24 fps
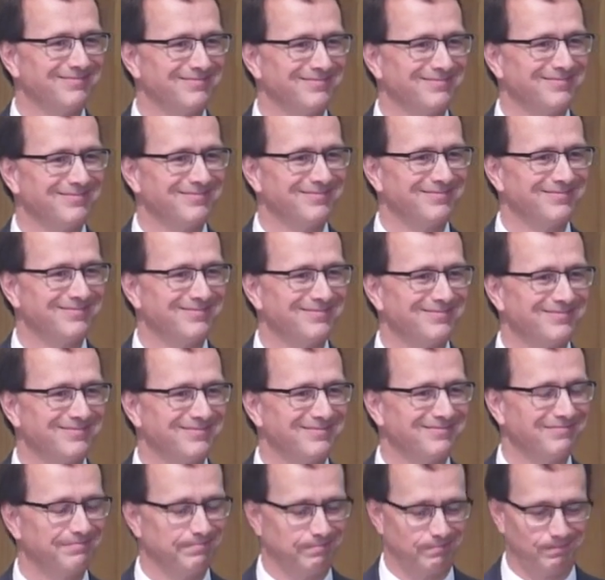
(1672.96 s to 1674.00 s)

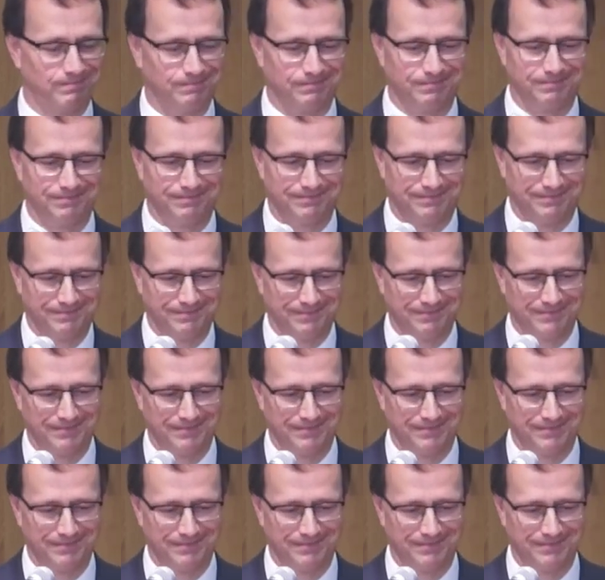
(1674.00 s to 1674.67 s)
(silence)